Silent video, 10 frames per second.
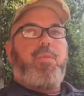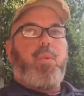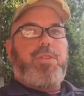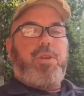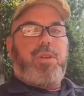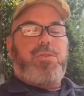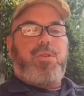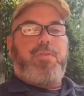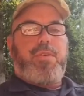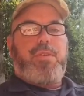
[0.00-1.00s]
What's on the
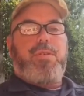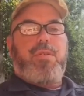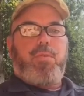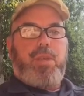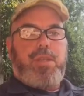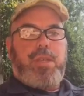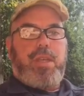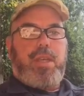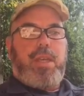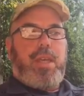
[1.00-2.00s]
surface we
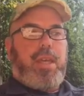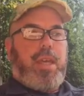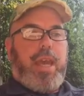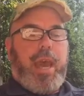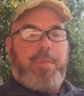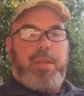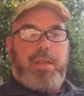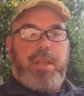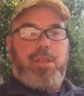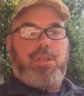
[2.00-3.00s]
see happened
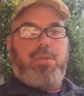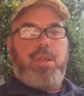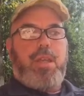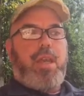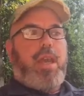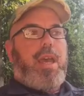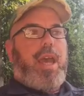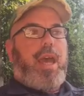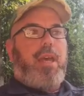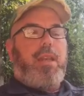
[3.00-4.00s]
in history,
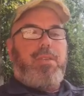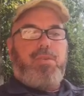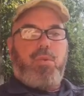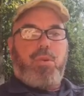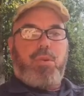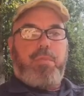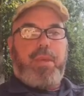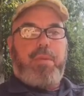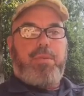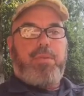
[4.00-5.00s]
had historical
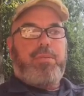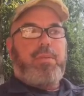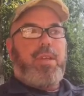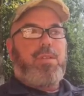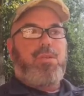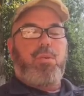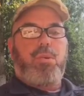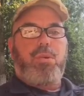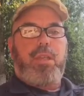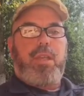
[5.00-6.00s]
people,
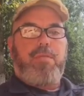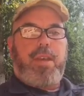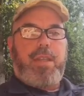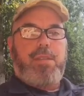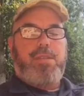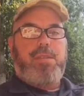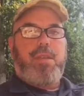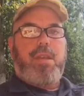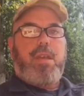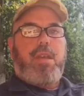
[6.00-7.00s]
historical events,
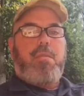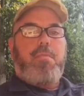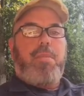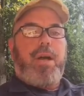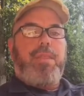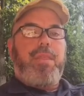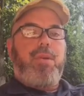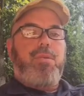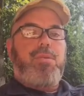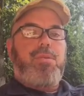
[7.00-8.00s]
but
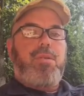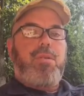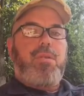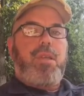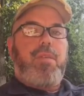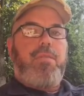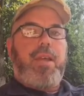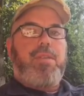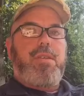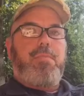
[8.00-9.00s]
those
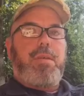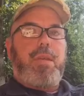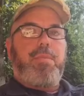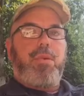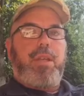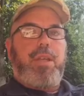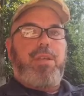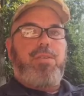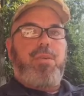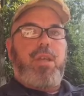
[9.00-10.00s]
events and people in
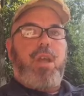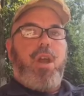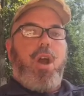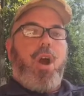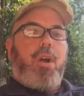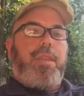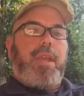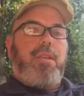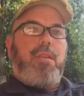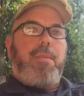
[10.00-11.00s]
history are
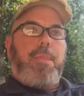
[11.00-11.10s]
then